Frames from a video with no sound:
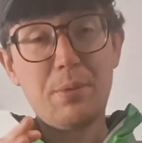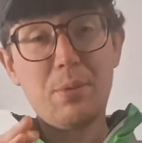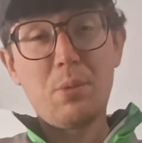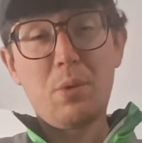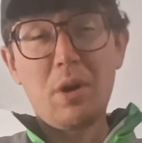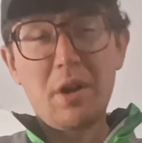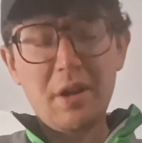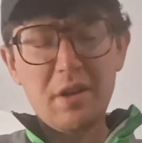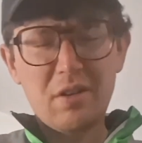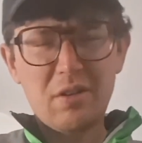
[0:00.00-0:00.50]
But
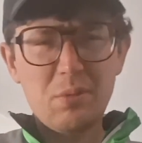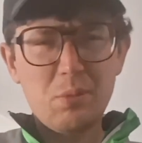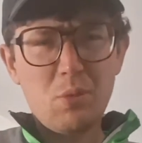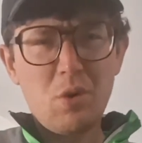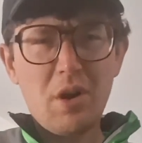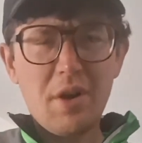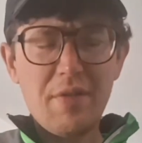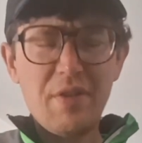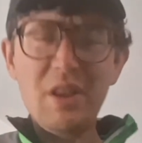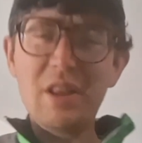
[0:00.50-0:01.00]
why
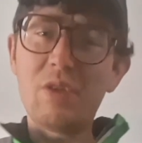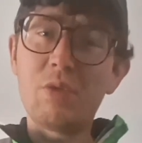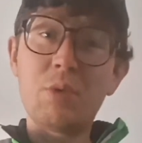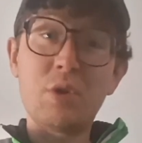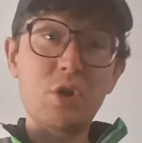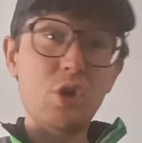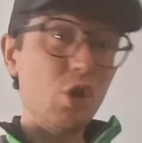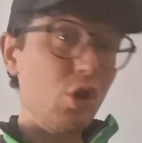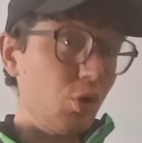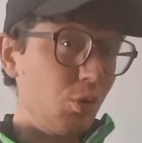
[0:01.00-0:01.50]
I think this
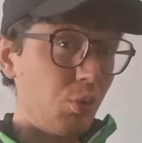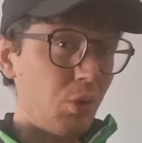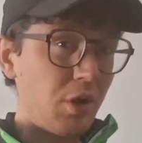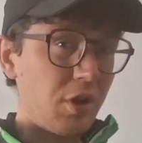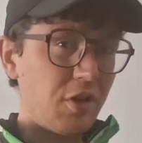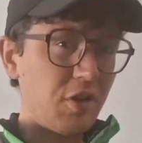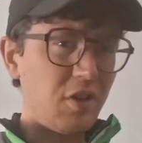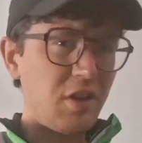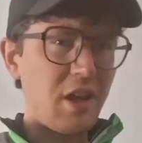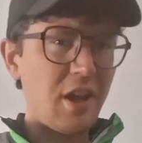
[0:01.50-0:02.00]
one could
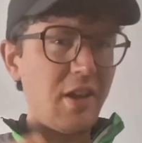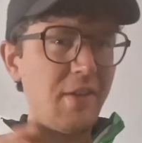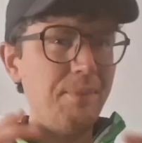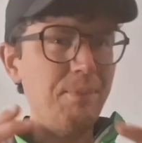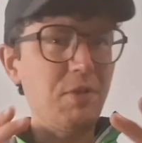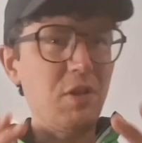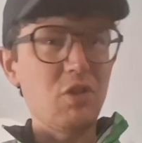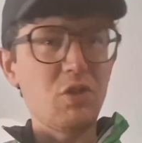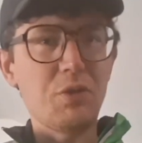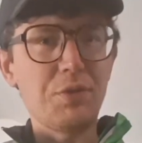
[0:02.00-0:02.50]
work today
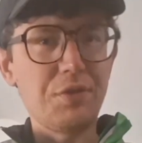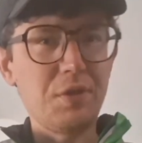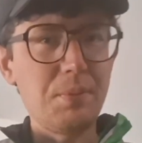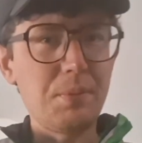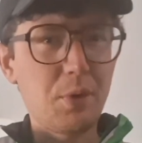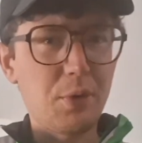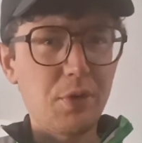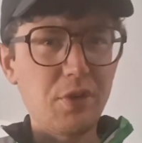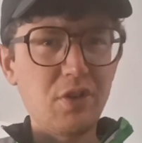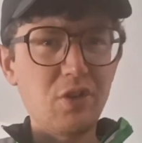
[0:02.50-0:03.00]
is obviously
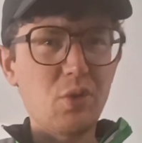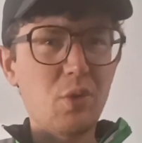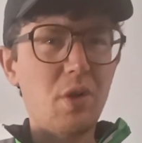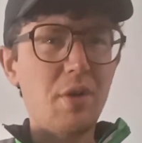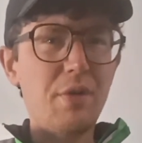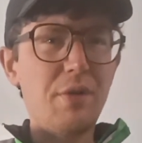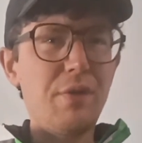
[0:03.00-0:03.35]
porridge is quite a